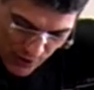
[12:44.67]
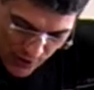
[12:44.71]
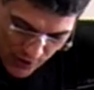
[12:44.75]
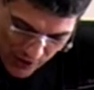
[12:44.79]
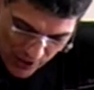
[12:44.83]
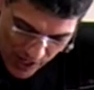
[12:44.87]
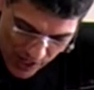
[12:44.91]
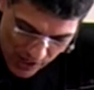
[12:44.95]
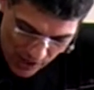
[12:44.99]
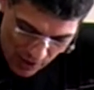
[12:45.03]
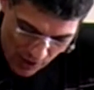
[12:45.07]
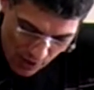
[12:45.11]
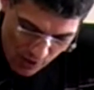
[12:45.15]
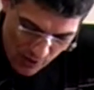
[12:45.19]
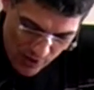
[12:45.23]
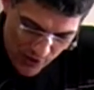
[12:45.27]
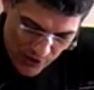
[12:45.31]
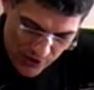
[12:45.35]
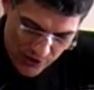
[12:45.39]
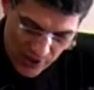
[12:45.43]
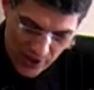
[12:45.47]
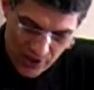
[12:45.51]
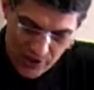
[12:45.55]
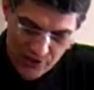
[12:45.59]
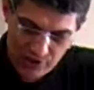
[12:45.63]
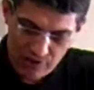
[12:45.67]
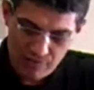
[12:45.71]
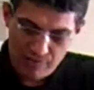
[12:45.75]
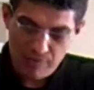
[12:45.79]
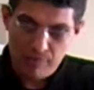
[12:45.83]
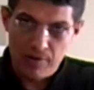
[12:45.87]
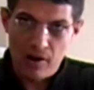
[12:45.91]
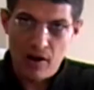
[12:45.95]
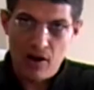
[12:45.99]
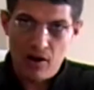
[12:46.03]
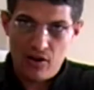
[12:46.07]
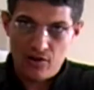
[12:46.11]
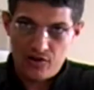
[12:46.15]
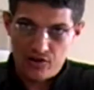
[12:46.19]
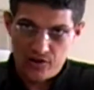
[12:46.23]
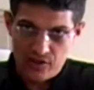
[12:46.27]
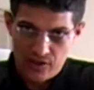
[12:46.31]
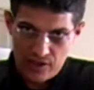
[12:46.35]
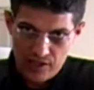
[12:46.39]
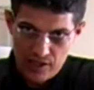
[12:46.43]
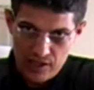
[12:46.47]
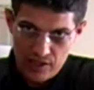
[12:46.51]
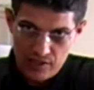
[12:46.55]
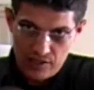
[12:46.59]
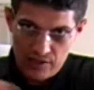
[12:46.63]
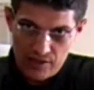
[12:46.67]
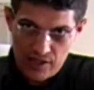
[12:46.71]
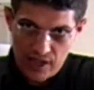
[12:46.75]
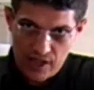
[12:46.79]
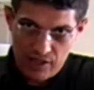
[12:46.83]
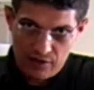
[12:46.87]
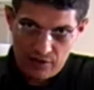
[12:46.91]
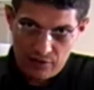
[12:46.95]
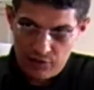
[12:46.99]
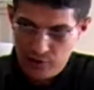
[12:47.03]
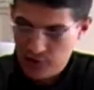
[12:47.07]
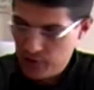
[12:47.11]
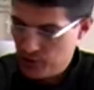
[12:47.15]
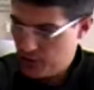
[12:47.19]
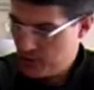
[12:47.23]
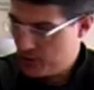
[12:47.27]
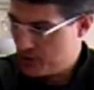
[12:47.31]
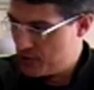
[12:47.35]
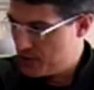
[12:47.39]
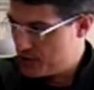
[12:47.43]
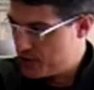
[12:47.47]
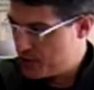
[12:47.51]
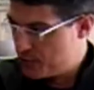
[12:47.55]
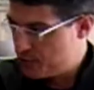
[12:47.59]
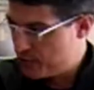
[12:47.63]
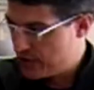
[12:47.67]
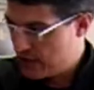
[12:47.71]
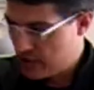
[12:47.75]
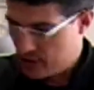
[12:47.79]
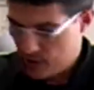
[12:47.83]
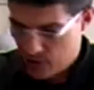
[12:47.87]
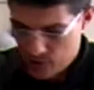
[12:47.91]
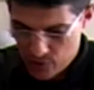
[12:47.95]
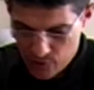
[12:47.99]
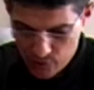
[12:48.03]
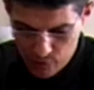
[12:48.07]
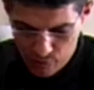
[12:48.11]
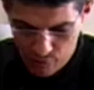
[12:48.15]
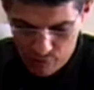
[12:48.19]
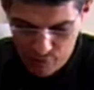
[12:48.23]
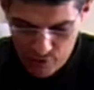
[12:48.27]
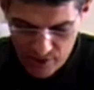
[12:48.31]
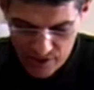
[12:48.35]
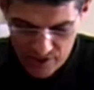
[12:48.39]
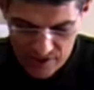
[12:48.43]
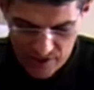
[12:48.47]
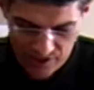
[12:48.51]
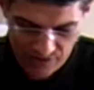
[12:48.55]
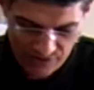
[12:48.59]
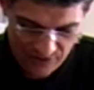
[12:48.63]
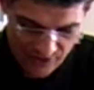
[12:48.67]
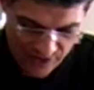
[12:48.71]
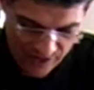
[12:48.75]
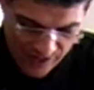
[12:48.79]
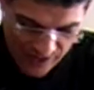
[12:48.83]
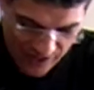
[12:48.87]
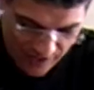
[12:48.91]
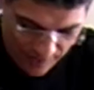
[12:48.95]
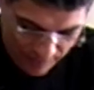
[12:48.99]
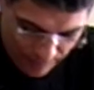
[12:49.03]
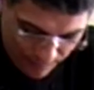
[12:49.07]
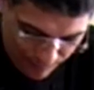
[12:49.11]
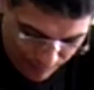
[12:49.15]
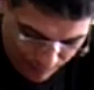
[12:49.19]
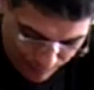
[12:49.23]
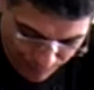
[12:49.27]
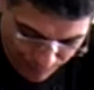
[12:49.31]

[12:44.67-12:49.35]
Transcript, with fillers: you can always take some parsley, take few sprinkle, put it in there,